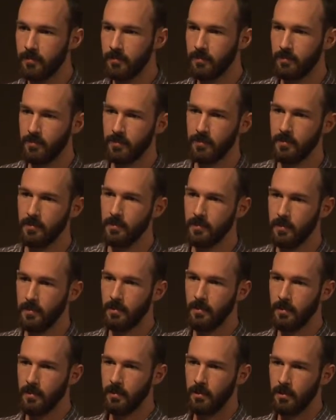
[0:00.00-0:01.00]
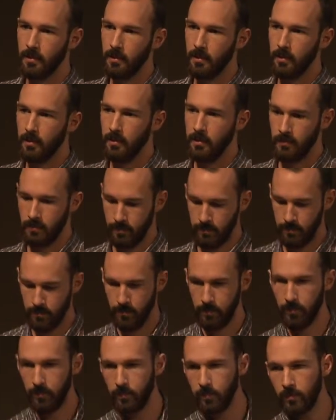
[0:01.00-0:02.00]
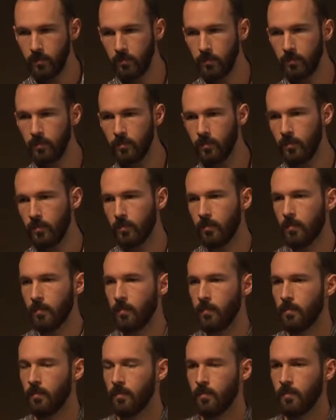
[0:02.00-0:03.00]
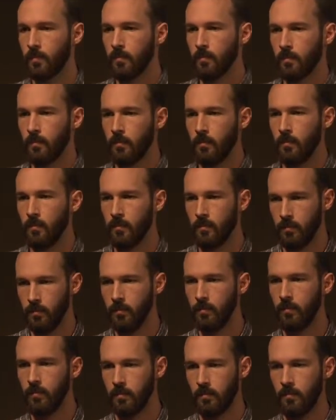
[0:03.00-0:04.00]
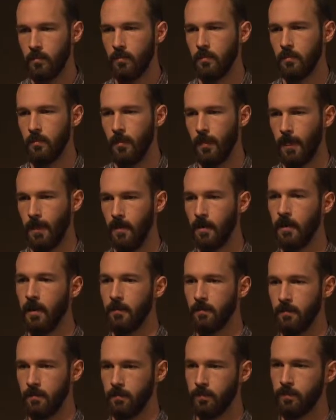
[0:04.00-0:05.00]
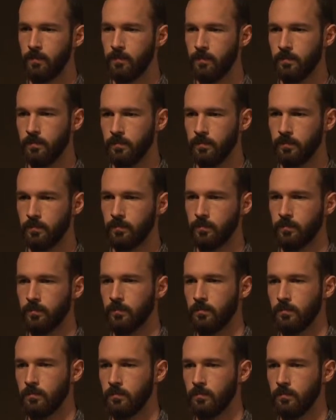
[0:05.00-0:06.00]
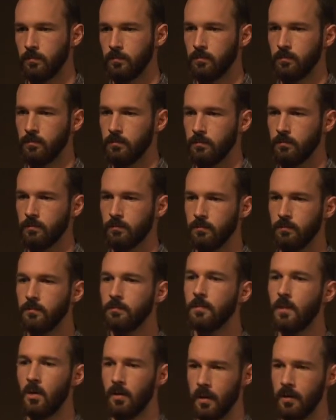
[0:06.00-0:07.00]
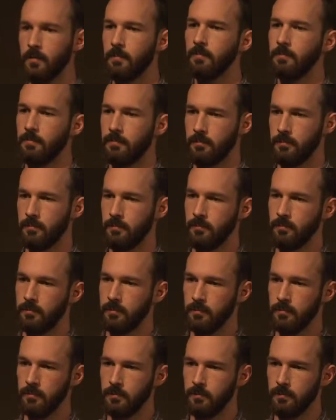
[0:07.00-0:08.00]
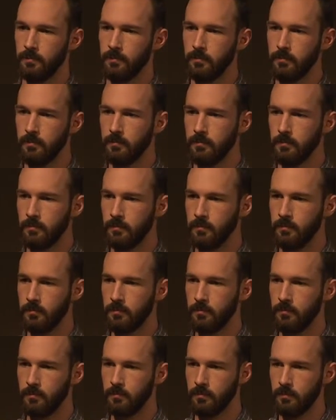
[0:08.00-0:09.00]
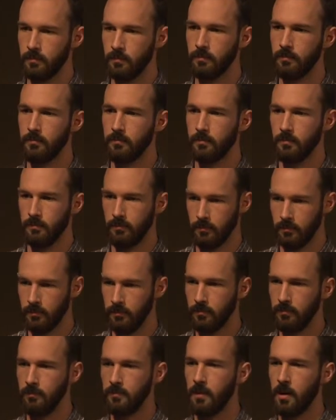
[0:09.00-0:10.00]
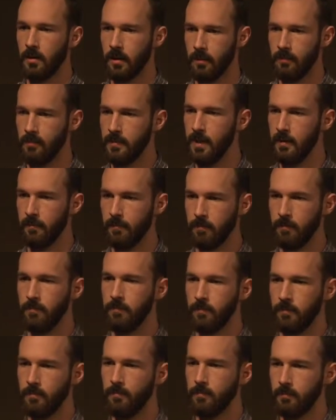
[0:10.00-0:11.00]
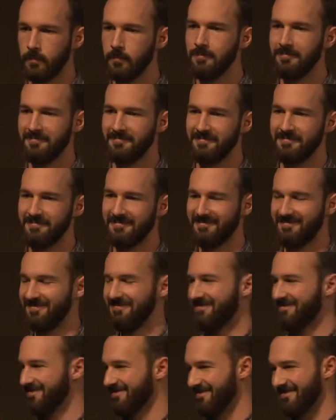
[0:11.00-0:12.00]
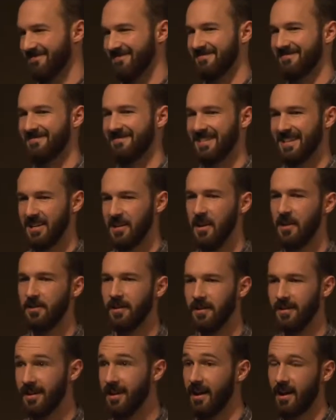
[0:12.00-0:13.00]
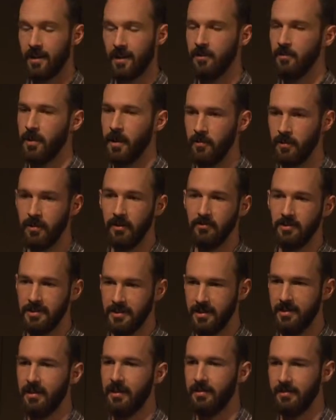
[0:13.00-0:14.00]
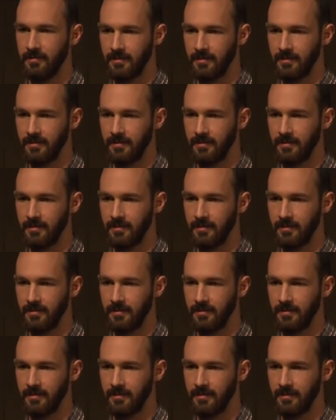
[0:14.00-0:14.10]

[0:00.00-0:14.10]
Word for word: It's a it's a it's a tweak. It's really modularized and make sure that we support okay. Octet Stream as well as other forms. Okay. And that's really important for IA, IE users. I okay. don't yeah. really care about IE, but IE users do. Okay. Yeah, I, I would love to see that.